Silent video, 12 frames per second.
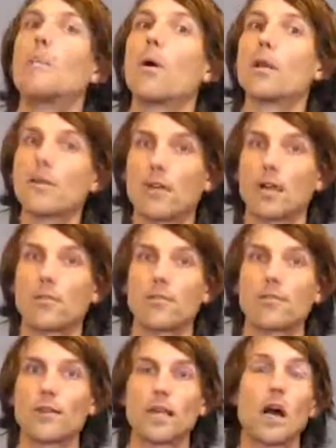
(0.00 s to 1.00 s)

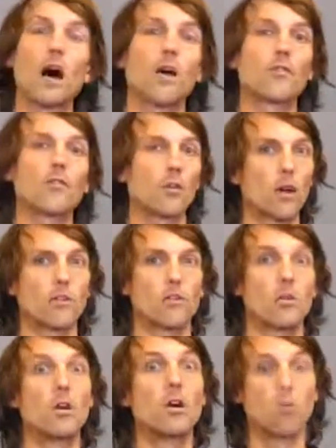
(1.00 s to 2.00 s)
Politics asks the
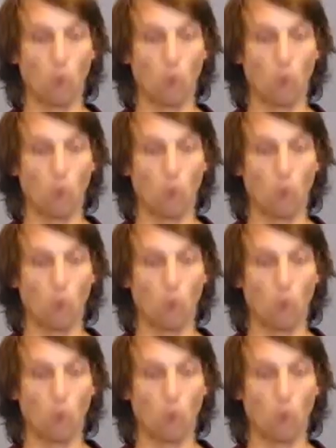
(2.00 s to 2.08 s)
question,